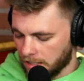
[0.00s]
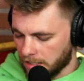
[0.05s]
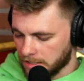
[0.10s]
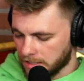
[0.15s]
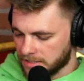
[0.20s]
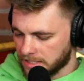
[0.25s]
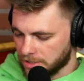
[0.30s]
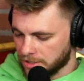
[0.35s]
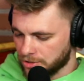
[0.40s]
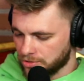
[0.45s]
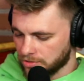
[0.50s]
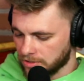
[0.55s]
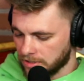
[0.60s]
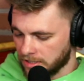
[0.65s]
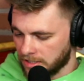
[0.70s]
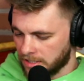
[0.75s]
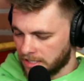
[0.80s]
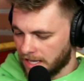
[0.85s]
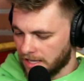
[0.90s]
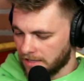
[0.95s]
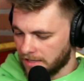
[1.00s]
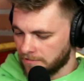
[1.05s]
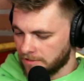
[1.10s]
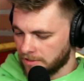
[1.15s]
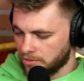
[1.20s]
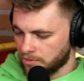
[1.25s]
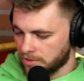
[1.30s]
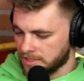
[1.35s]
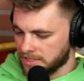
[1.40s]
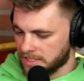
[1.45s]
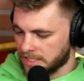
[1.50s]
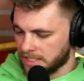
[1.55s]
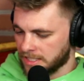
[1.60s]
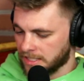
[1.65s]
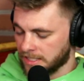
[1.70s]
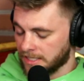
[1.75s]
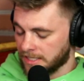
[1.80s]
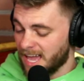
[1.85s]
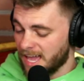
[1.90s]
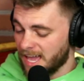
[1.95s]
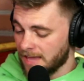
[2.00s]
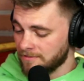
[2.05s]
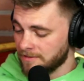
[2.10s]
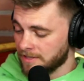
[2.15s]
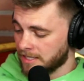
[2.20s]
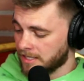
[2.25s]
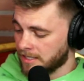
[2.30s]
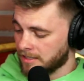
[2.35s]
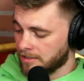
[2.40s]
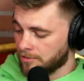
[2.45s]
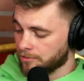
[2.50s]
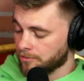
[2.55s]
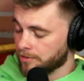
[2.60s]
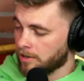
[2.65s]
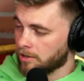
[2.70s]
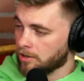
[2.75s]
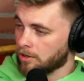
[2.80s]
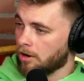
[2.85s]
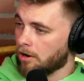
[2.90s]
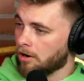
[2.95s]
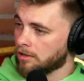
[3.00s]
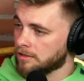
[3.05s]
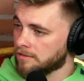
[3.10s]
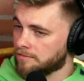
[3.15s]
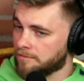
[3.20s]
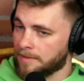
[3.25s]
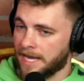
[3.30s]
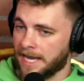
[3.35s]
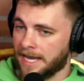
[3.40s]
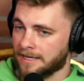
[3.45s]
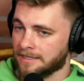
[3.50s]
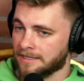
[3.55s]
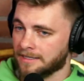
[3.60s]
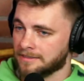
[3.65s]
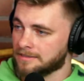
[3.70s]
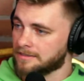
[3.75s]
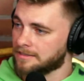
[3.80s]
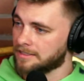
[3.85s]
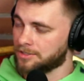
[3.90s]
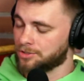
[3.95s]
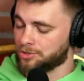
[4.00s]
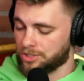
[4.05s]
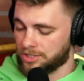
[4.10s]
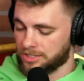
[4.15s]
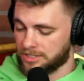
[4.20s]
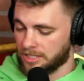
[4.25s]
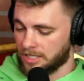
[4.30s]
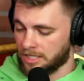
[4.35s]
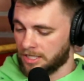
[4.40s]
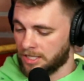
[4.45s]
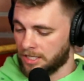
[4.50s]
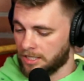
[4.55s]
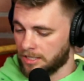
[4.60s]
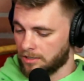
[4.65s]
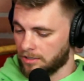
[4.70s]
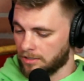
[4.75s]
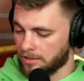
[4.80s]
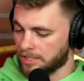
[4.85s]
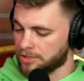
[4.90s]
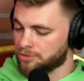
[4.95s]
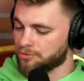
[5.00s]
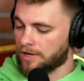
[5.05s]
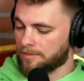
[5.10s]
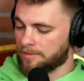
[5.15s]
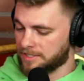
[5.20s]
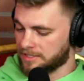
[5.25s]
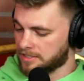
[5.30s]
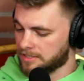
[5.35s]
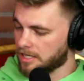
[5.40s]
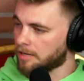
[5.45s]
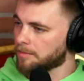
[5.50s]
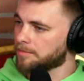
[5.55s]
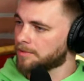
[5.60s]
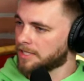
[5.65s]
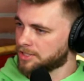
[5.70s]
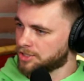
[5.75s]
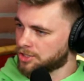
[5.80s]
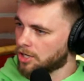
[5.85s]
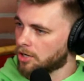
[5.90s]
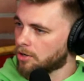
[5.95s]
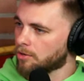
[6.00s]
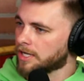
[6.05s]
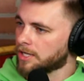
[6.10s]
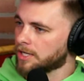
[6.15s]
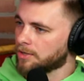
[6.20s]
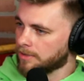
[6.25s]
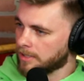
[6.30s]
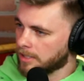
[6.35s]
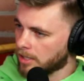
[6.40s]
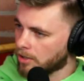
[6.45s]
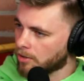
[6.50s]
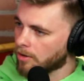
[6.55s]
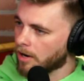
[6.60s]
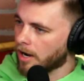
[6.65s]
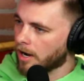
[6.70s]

essentially Kevin throughout all of mass is just like, let's wrap this up. Let's go. Can we go?